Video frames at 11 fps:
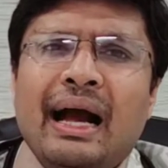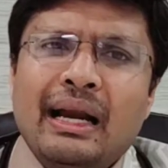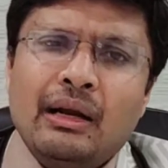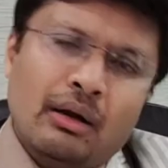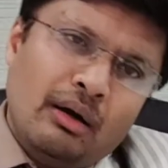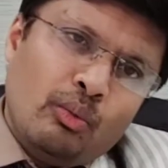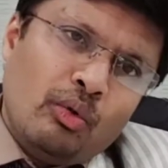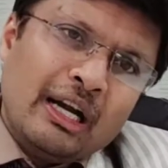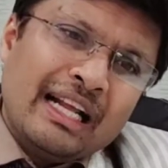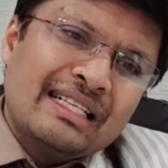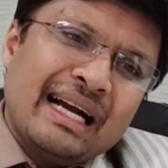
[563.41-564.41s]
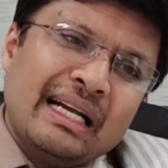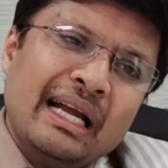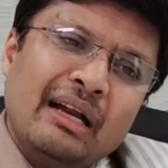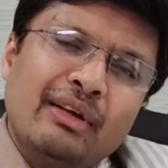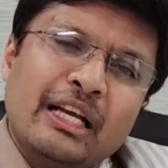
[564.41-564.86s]
and uh, what
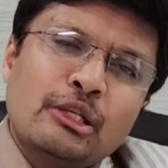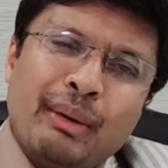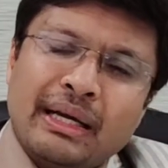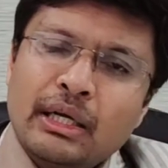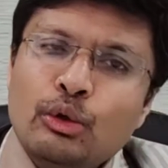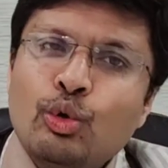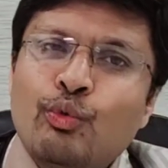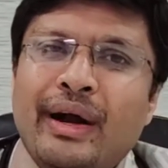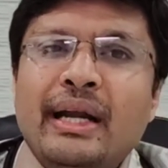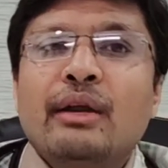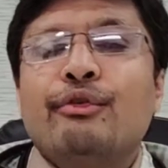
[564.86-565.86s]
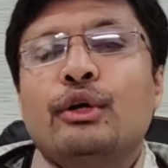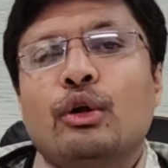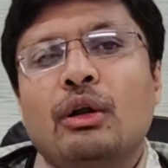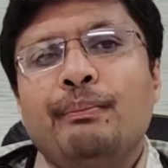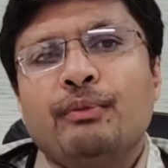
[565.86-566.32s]
exactly are we expecting to find if at
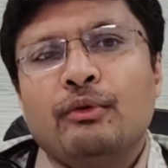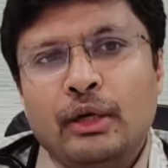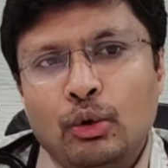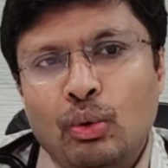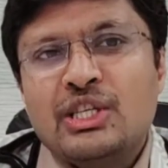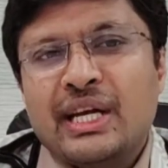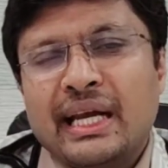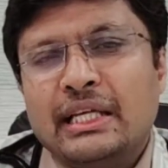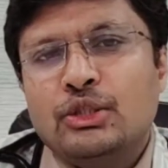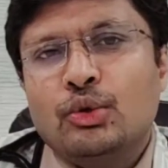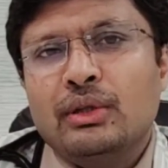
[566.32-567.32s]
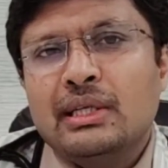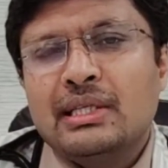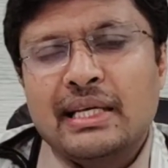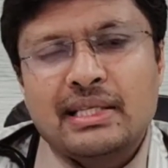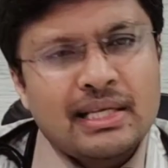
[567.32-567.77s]
all we do a check angio in
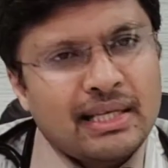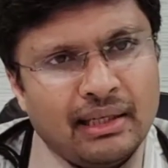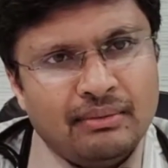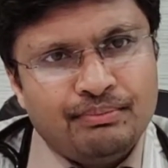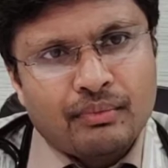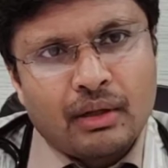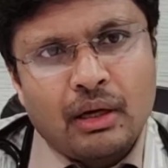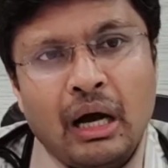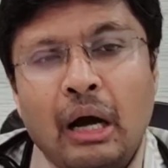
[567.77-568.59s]
these cases and uh,